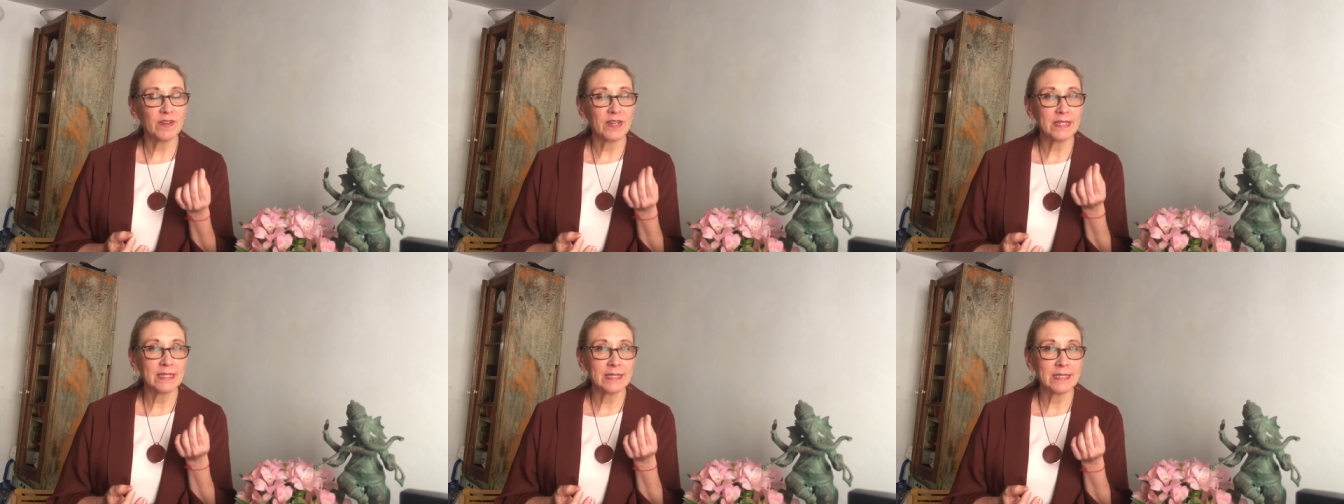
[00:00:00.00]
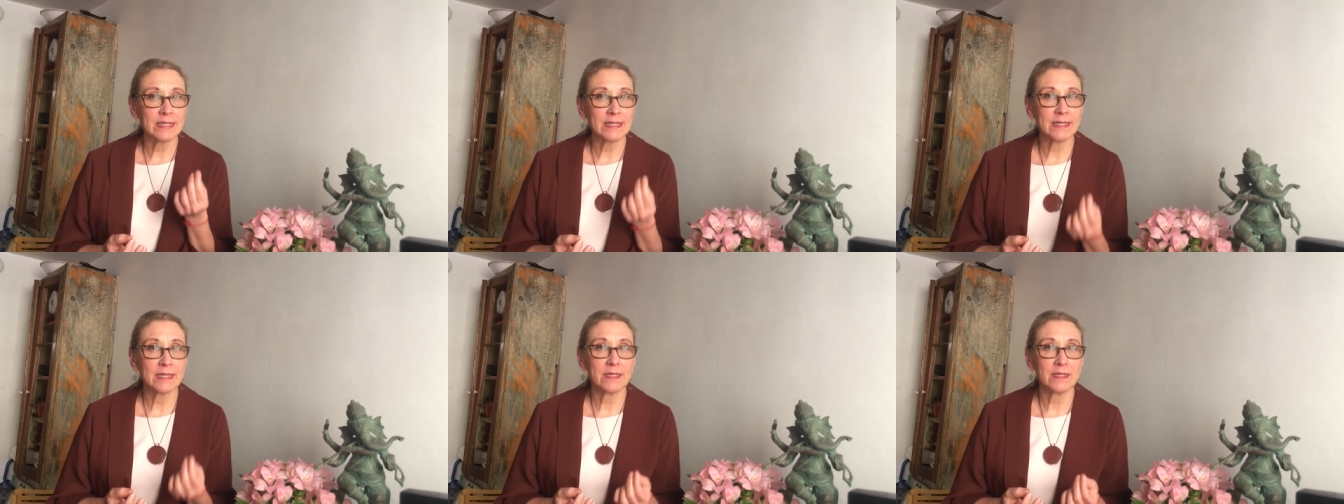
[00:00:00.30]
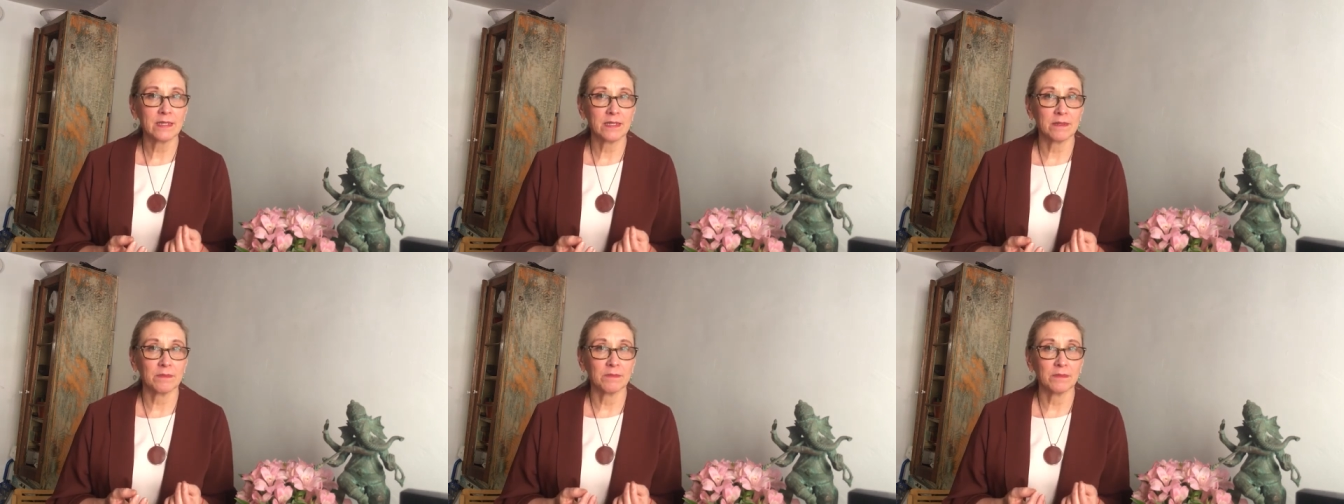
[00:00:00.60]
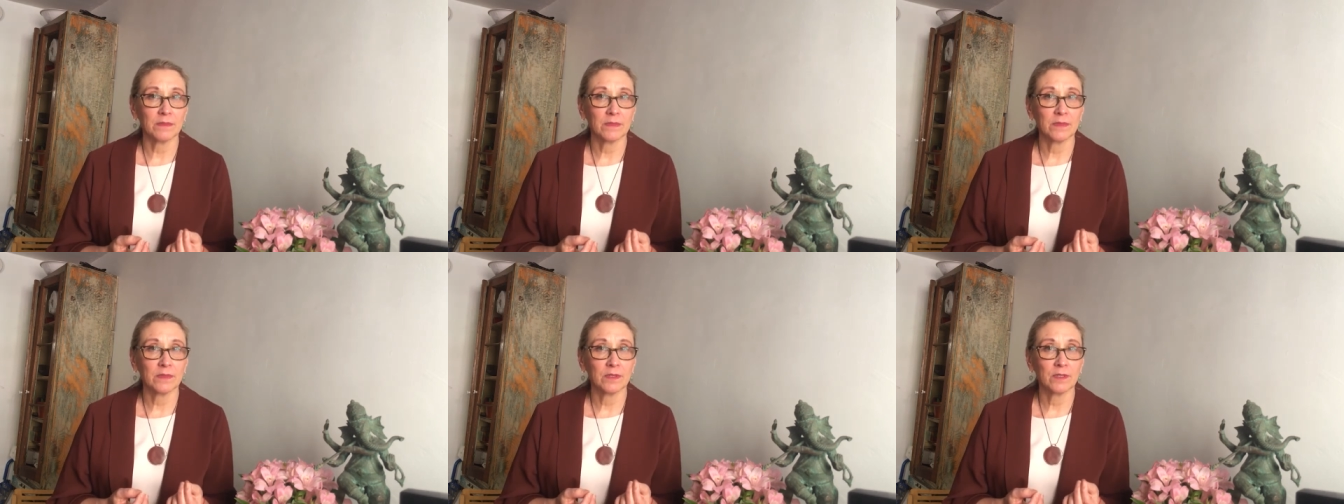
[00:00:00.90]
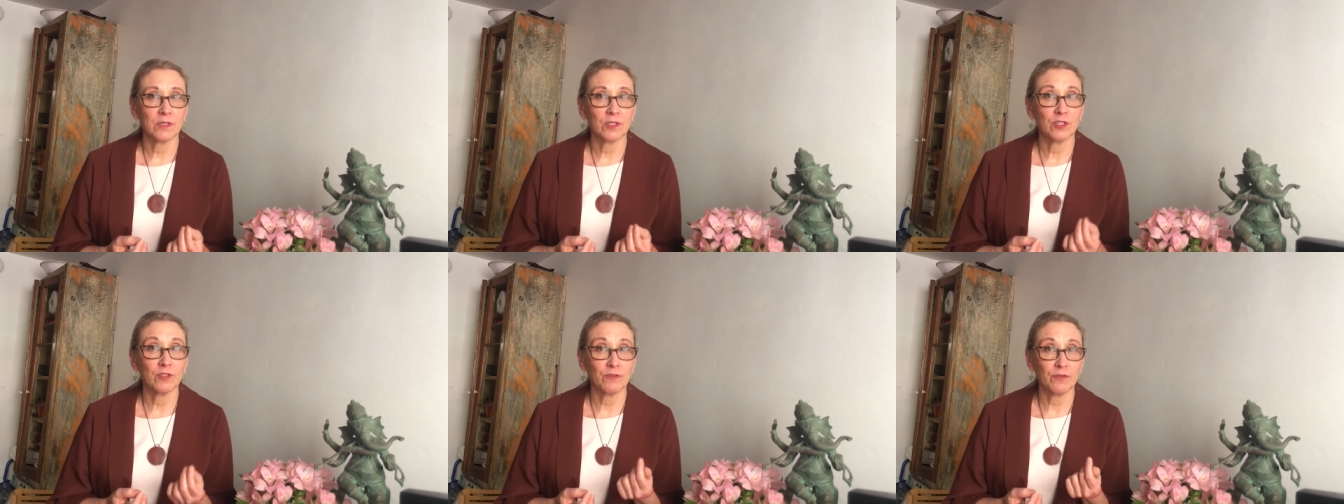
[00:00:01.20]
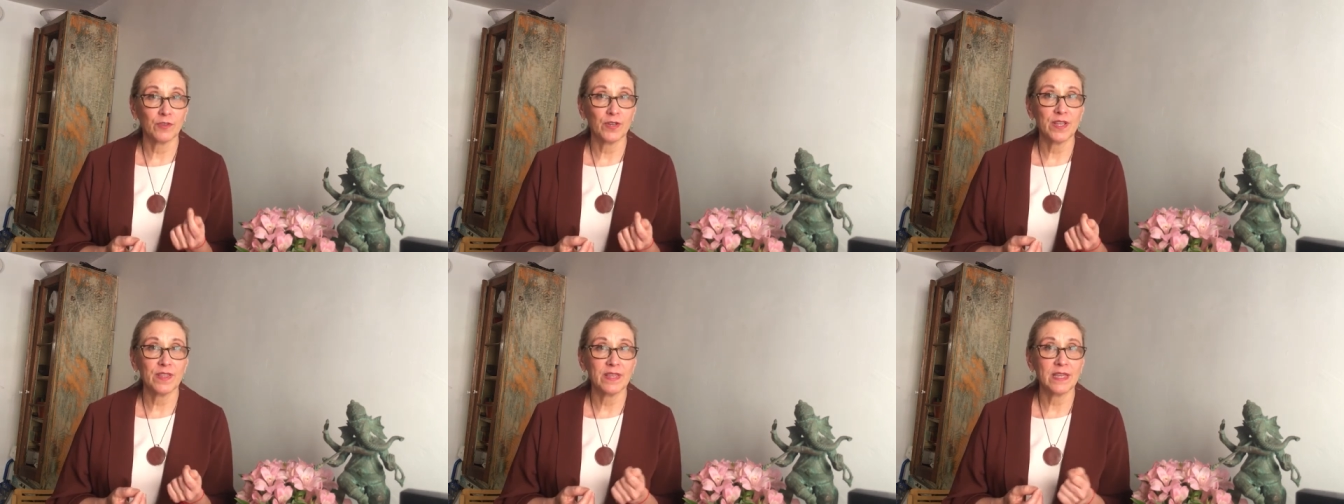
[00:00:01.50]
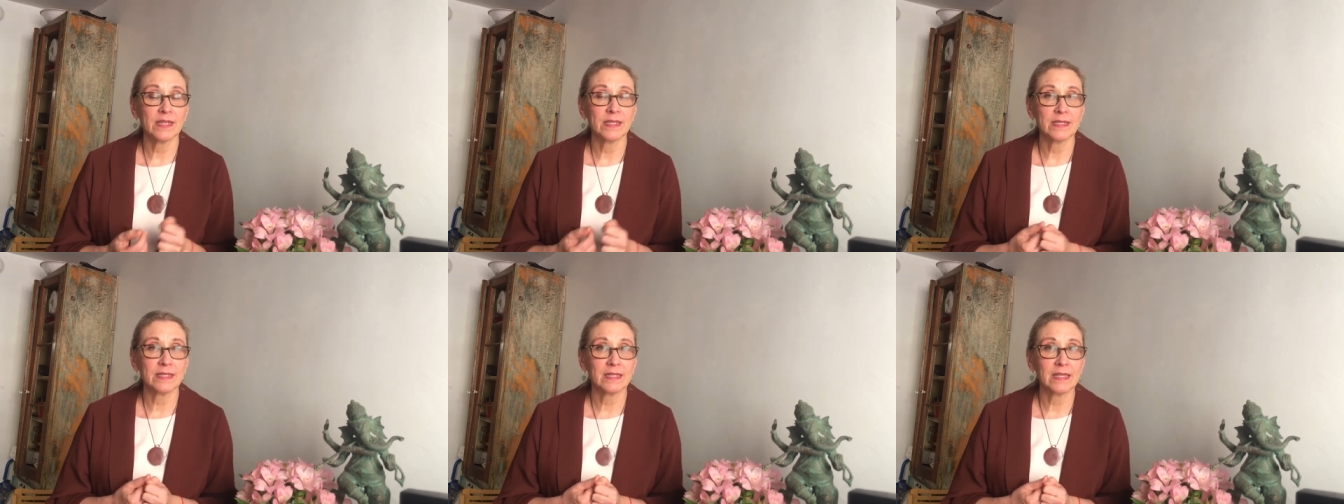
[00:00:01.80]
find a system to free
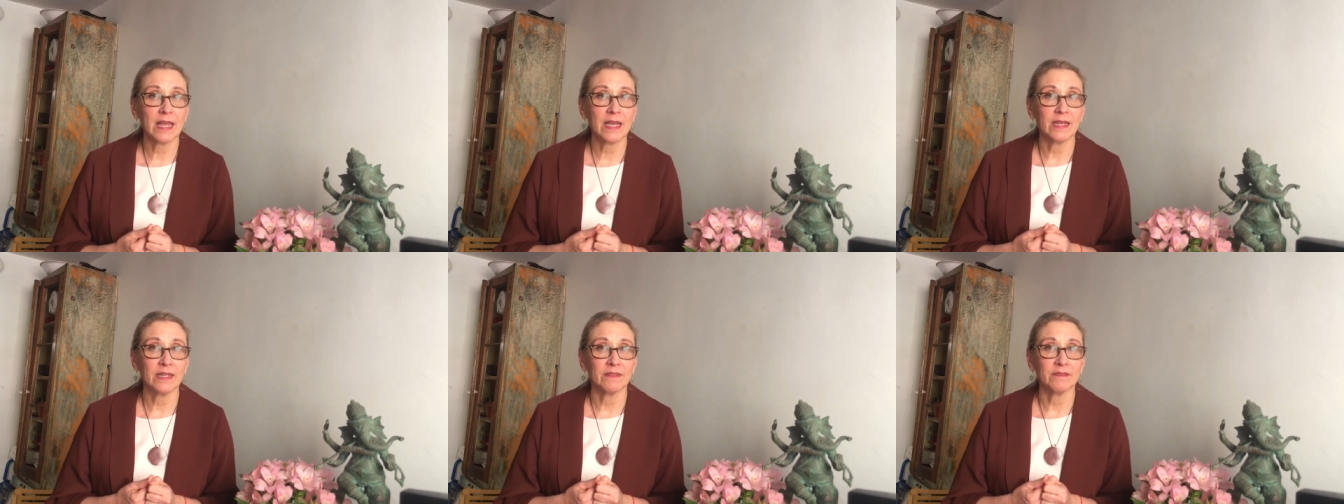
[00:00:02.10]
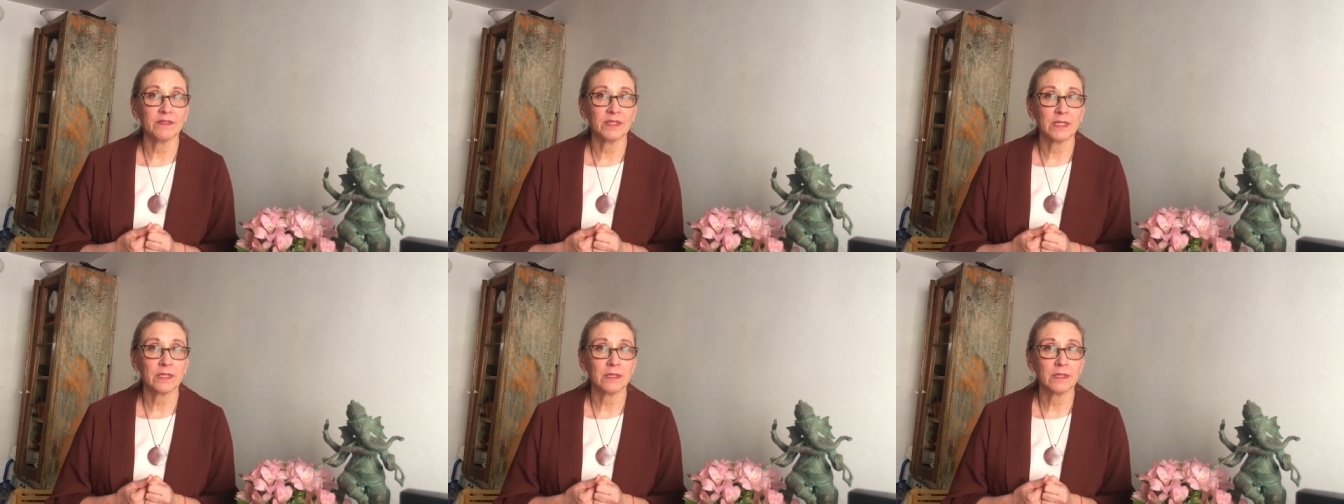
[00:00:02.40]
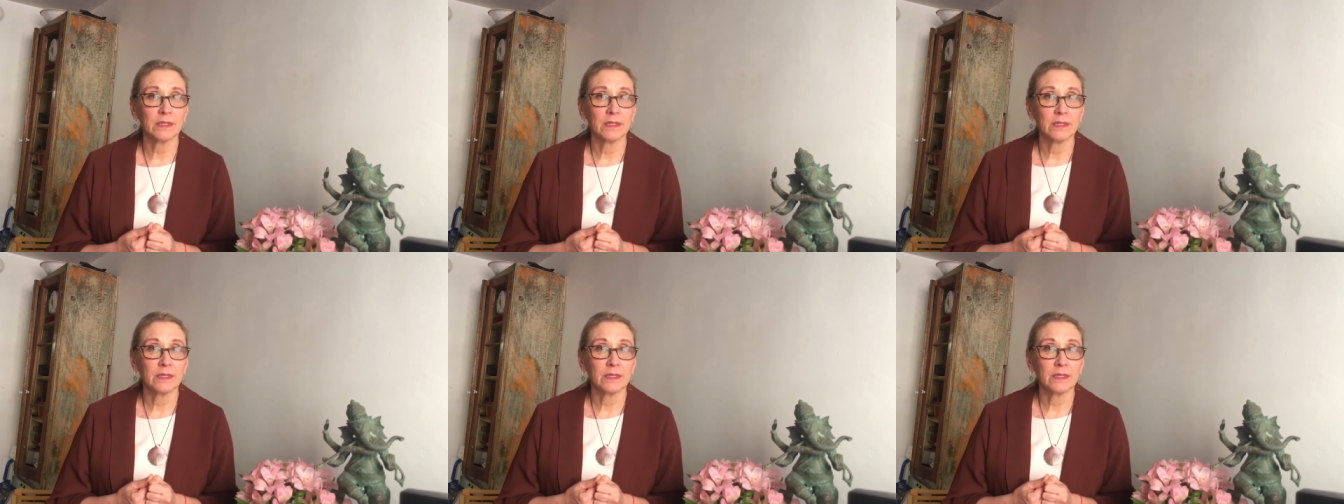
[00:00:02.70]
the enslaved?